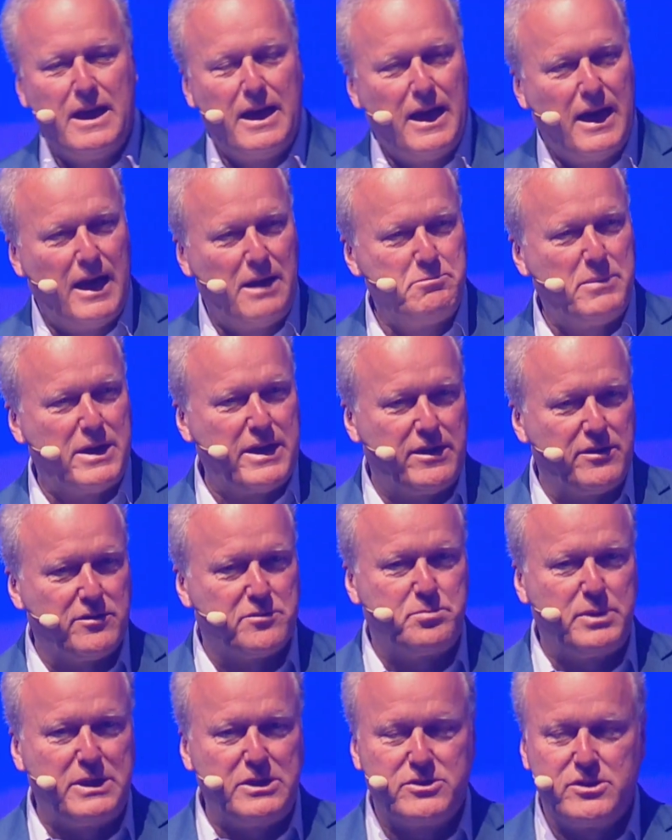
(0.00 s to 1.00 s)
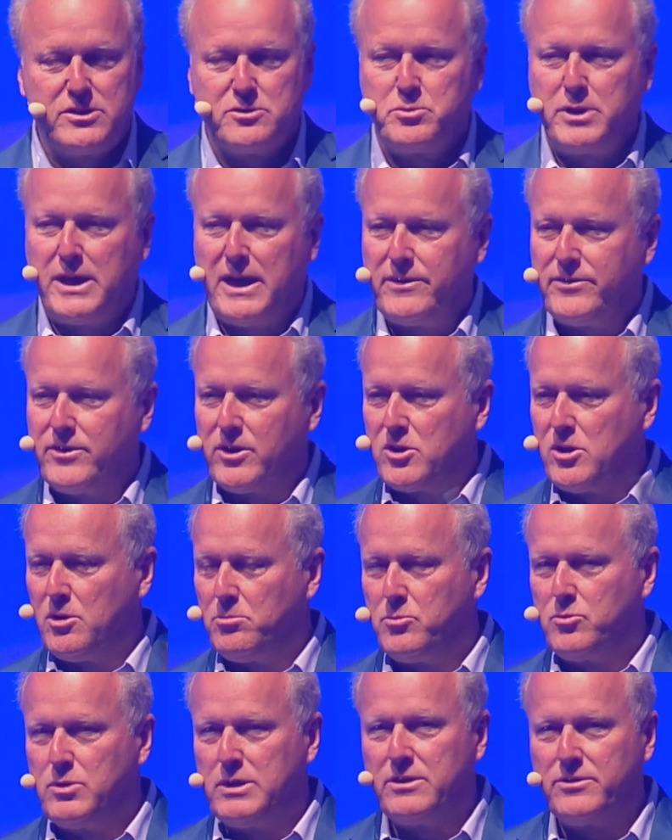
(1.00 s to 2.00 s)
and making speeches. We had the
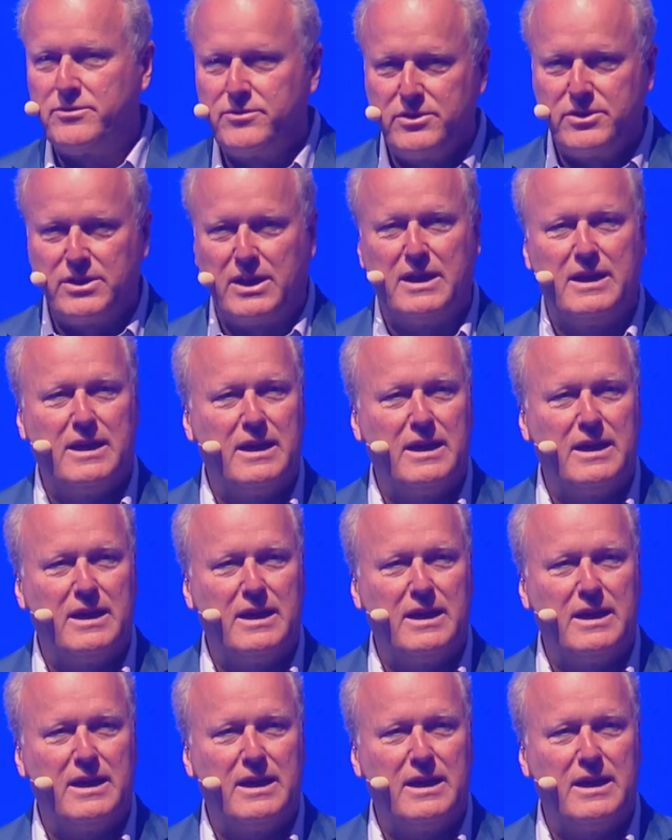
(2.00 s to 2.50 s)
Commonwealth